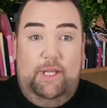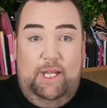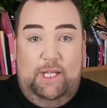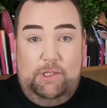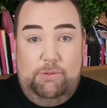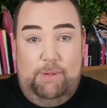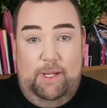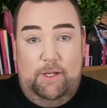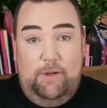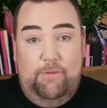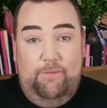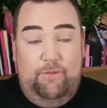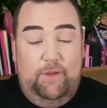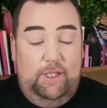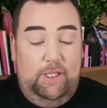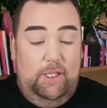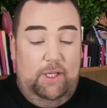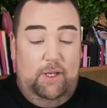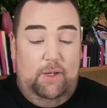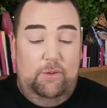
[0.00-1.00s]
next makeup
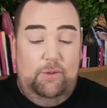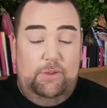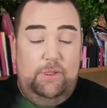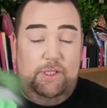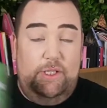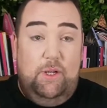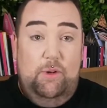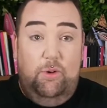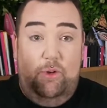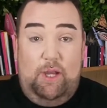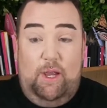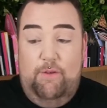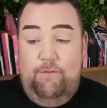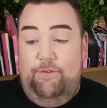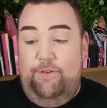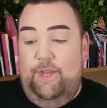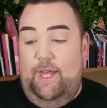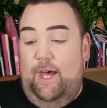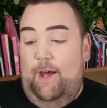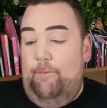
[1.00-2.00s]
video, so look out
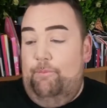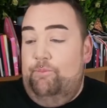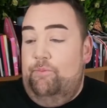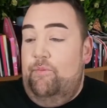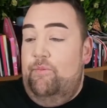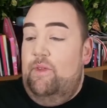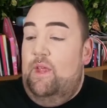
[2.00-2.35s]
for that.